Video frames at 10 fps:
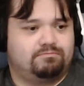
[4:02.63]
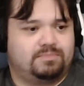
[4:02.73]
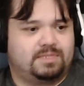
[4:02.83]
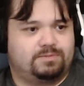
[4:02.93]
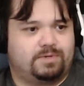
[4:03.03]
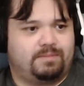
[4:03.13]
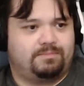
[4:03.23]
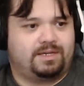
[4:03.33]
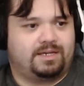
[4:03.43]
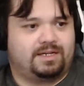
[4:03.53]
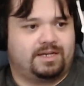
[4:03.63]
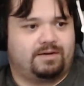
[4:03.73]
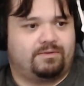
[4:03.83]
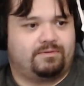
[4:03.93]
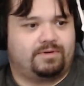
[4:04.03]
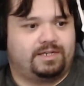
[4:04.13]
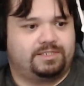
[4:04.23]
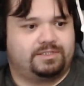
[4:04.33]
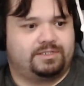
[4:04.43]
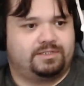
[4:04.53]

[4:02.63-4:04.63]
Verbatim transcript: That's what I'm thinking now, actually.